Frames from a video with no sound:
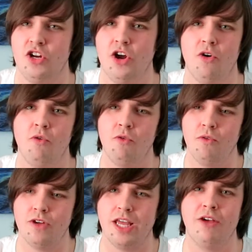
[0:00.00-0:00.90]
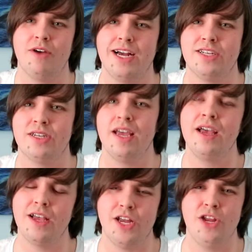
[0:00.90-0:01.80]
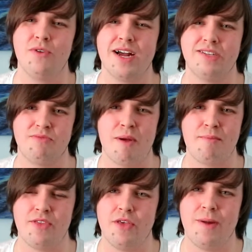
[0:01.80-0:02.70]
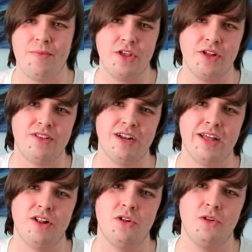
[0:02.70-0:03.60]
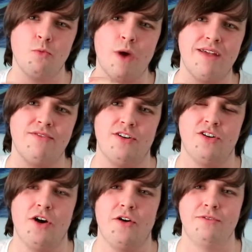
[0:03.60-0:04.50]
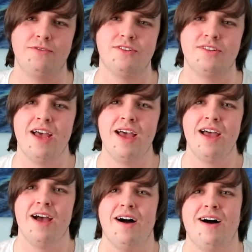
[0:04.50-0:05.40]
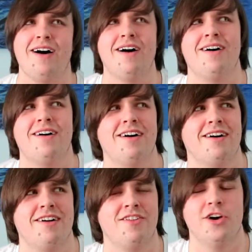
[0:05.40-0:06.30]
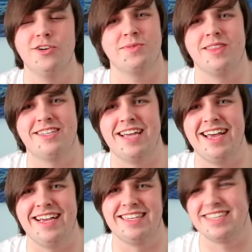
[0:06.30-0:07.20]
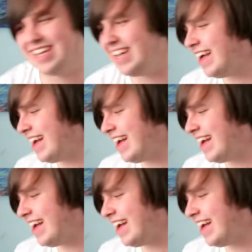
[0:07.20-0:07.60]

You know, can you guys remember the little wafer cones? Oh, those were the days.